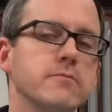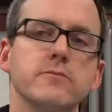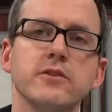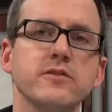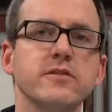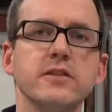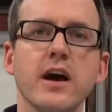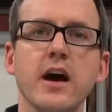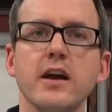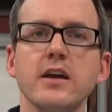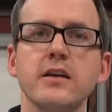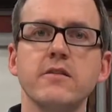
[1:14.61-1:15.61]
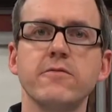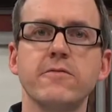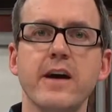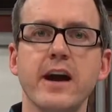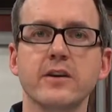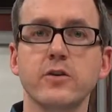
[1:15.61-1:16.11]
does not in
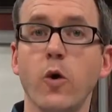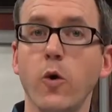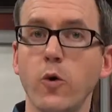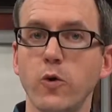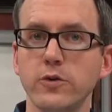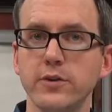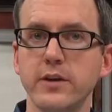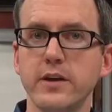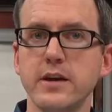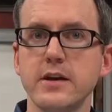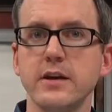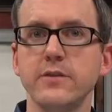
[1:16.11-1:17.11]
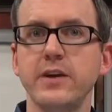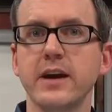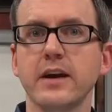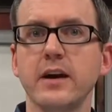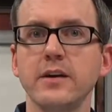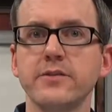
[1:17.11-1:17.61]
fact hold. If
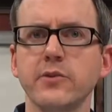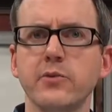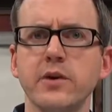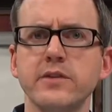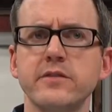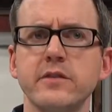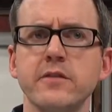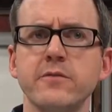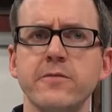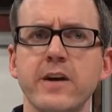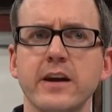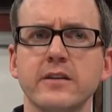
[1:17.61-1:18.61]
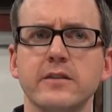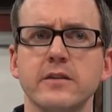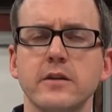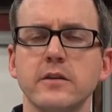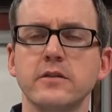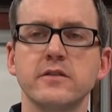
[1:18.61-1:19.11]
that consequence in fact
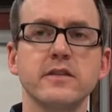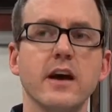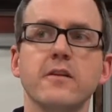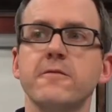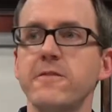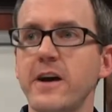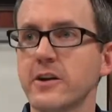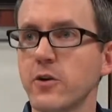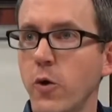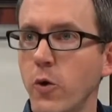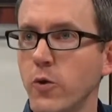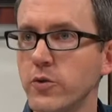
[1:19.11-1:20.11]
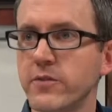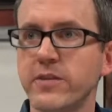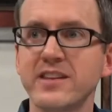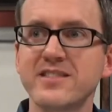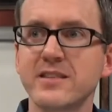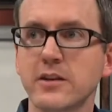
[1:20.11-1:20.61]
does not in fact hold, if
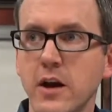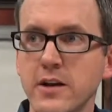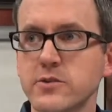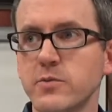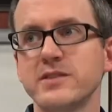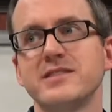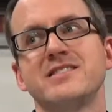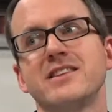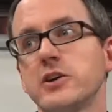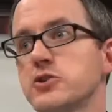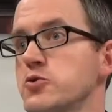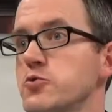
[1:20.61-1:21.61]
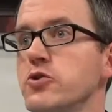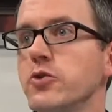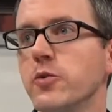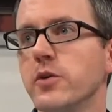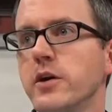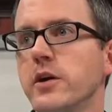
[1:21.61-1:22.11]
that consequence is not
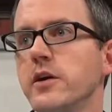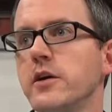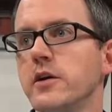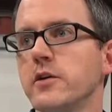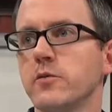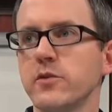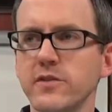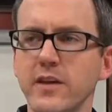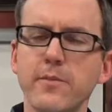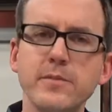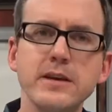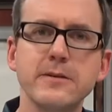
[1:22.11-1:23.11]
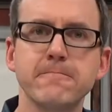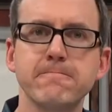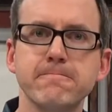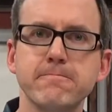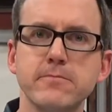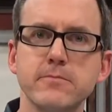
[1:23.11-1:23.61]
true, what does that mean?
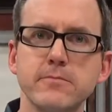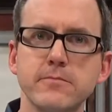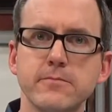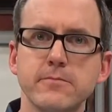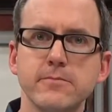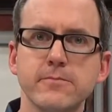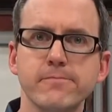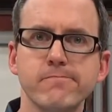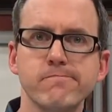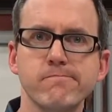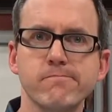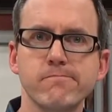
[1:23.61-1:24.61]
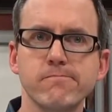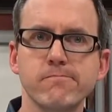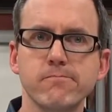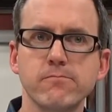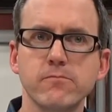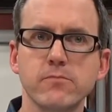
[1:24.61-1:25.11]
It's
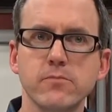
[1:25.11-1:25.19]
wrong.